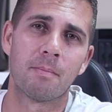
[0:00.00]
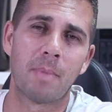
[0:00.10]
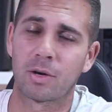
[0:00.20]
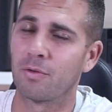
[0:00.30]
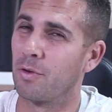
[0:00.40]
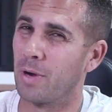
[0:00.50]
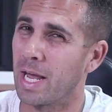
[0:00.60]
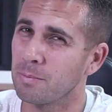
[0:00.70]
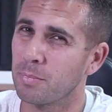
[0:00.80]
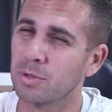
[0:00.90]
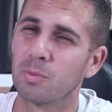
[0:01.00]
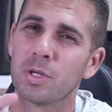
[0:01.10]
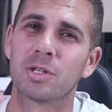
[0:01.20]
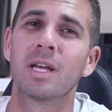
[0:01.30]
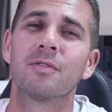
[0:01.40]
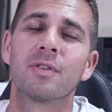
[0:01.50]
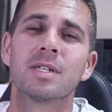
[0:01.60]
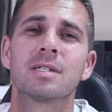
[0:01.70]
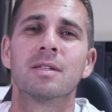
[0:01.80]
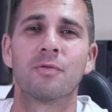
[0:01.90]
microphone input, which gives
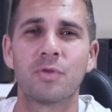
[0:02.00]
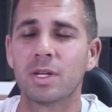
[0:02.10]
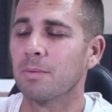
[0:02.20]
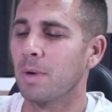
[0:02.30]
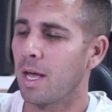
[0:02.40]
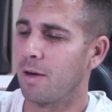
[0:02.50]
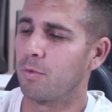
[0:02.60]
us the freedom.